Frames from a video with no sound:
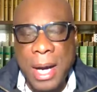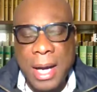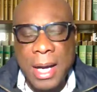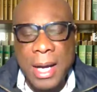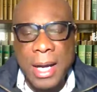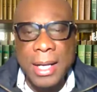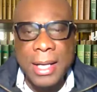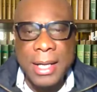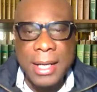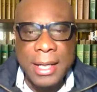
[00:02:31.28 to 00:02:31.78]

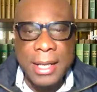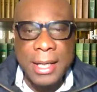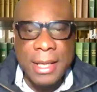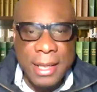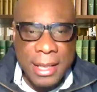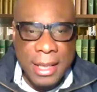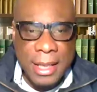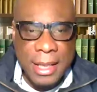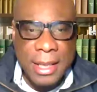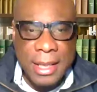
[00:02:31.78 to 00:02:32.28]
by
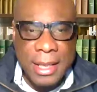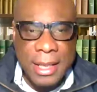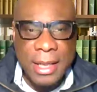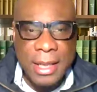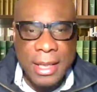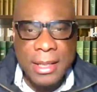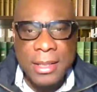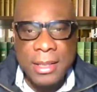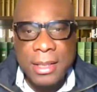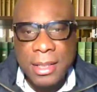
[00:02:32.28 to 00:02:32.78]

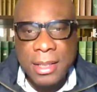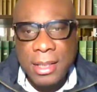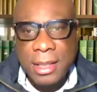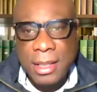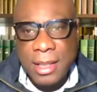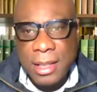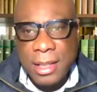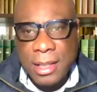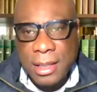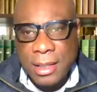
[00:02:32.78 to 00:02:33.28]
linking
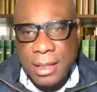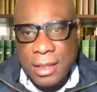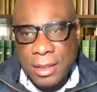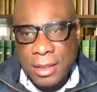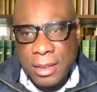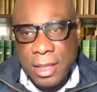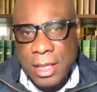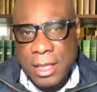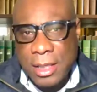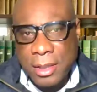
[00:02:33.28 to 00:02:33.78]

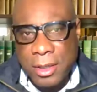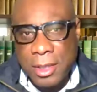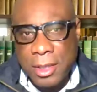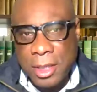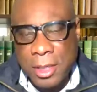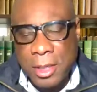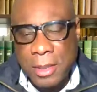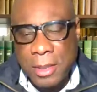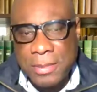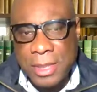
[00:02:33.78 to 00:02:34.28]
the
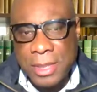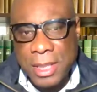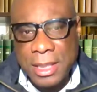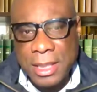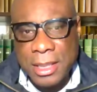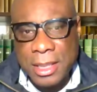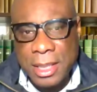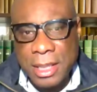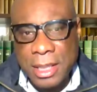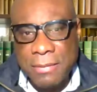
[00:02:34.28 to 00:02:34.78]
learning
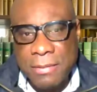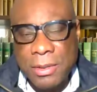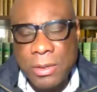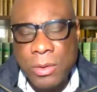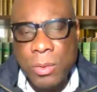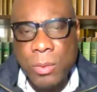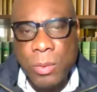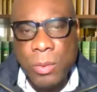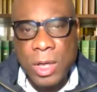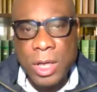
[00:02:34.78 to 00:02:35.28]

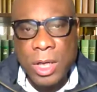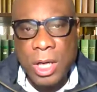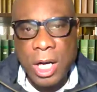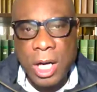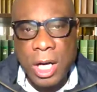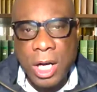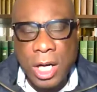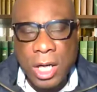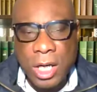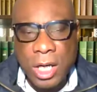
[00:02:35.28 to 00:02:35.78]
objectives with
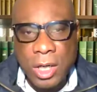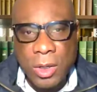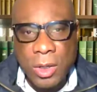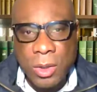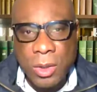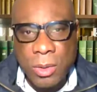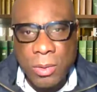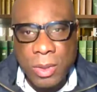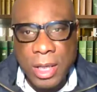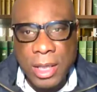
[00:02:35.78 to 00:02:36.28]

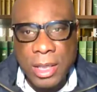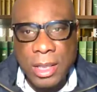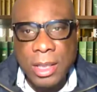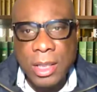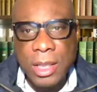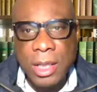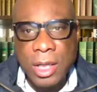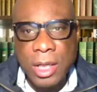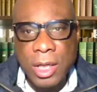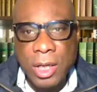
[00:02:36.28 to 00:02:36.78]

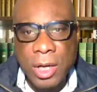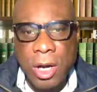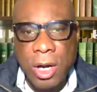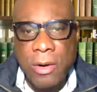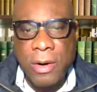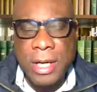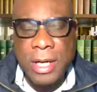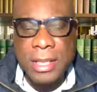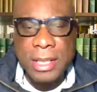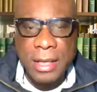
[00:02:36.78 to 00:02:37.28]
ongoing
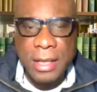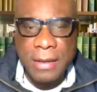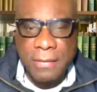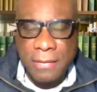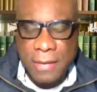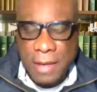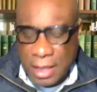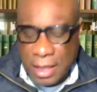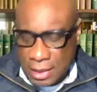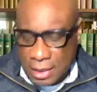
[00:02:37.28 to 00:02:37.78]
current
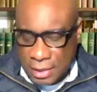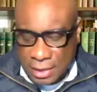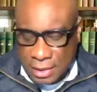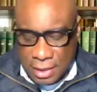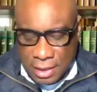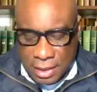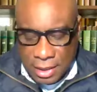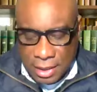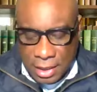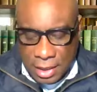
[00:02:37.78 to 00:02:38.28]

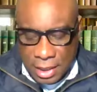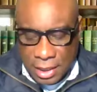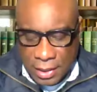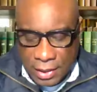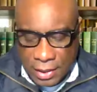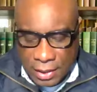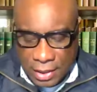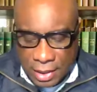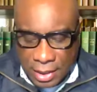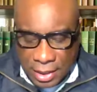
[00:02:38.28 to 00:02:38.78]
events
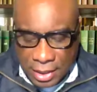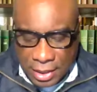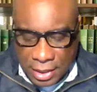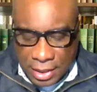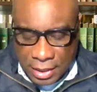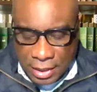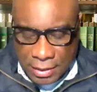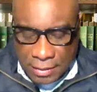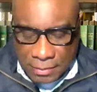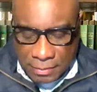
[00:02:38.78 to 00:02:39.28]
in
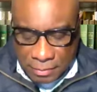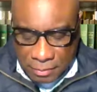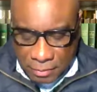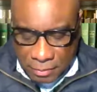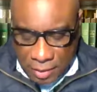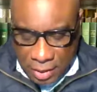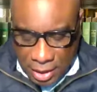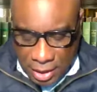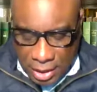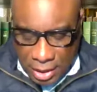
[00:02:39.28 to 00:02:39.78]

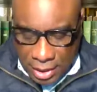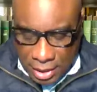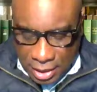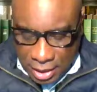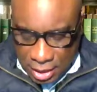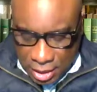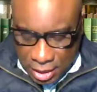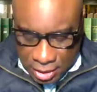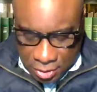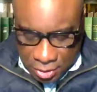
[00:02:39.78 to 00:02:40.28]

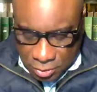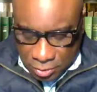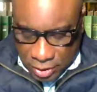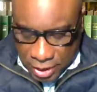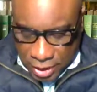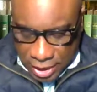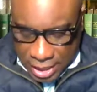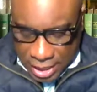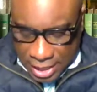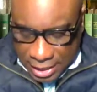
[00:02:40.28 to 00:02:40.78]
the
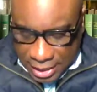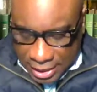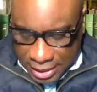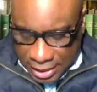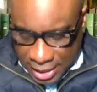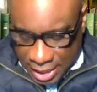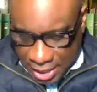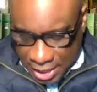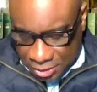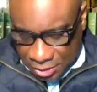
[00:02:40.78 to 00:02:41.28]
country and
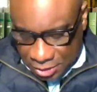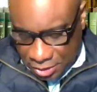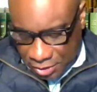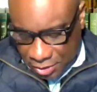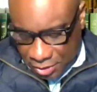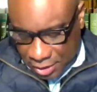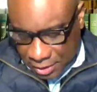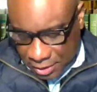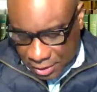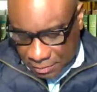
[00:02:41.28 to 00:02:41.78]

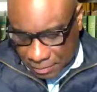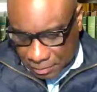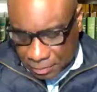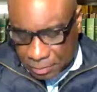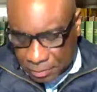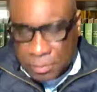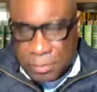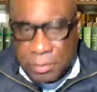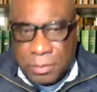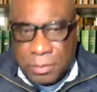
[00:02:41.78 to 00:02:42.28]
internationally.